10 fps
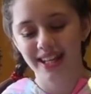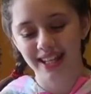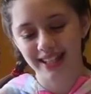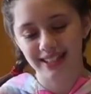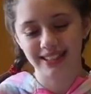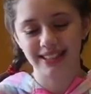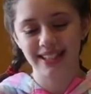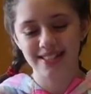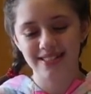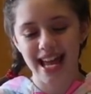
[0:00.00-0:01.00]
He has this
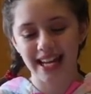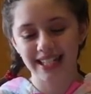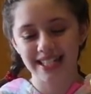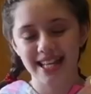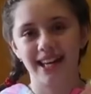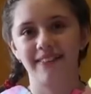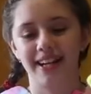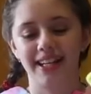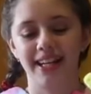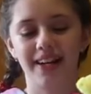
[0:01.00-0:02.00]
little tiny tail
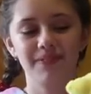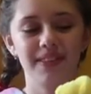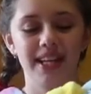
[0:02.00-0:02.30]
right here,